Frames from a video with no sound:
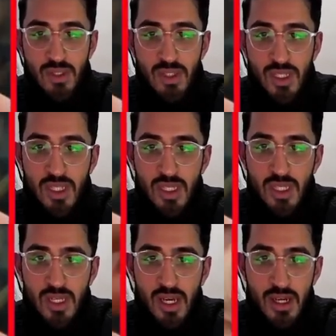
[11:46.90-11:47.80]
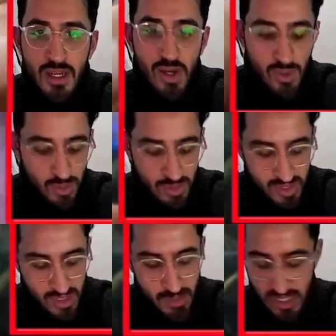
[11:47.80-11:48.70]
the uh, older ones, as
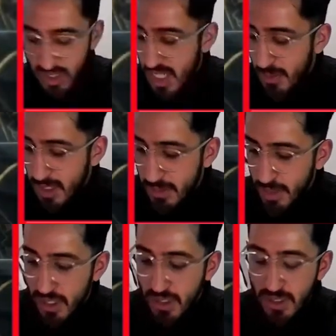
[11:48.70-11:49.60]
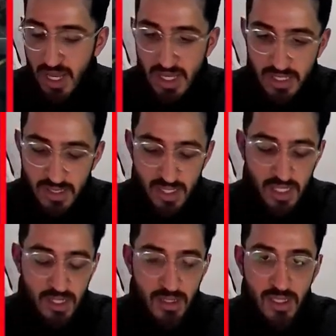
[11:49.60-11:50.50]
I mentioned, Diamond and Pearl and uh,
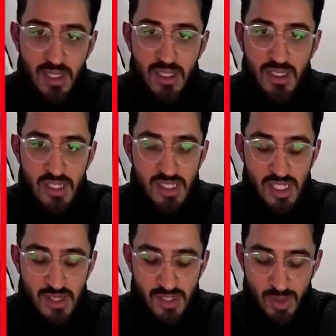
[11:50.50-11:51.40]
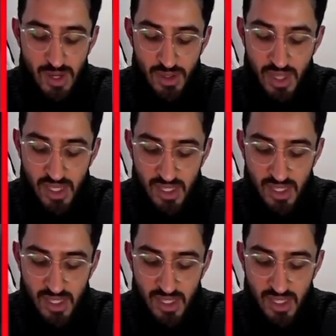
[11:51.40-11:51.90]
E-Series, where I think